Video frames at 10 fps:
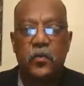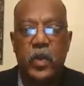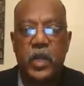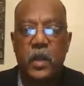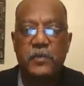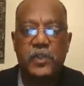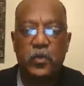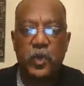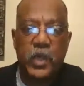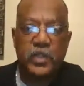When it comes
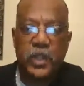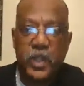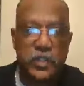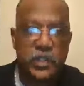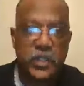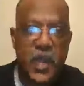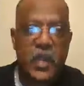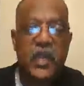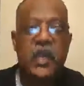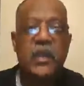to religion in
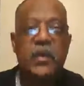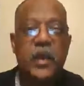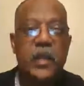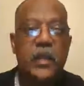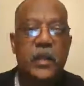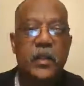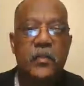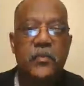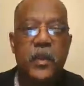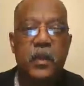society,
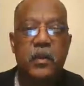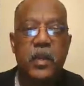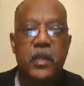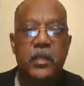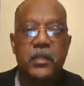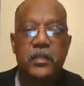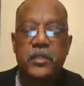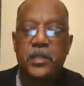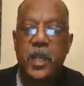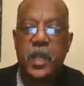there
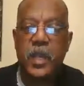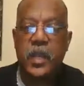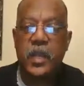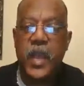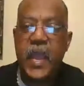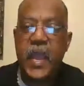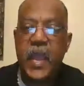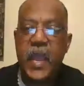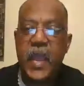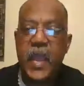is an
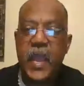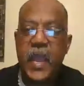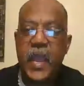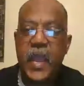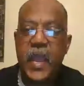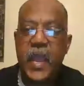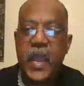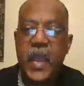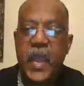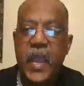economic component
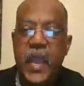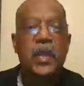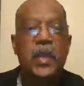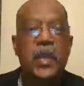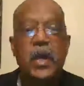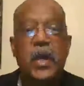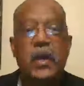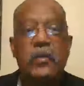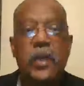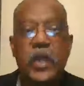to
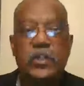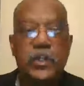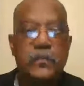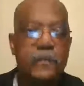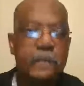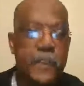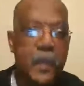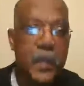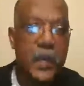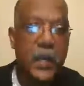religion.
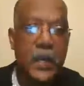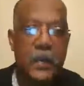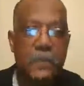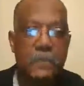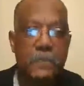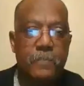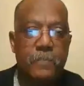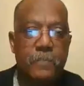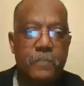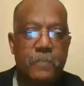Um,
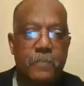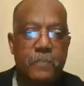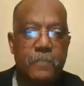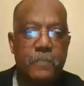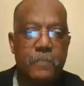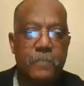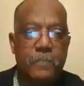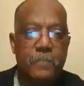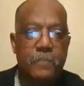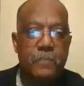Believers
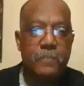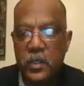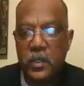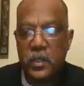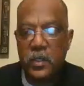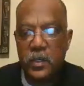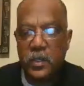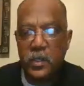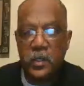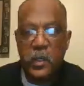in
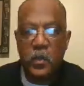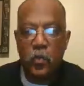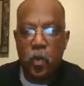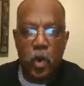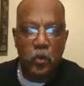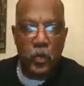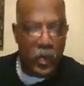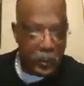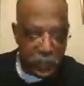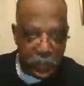the world
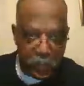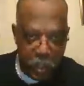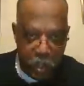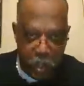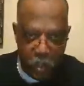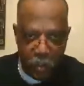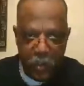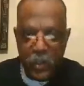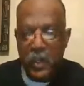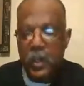religions
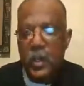all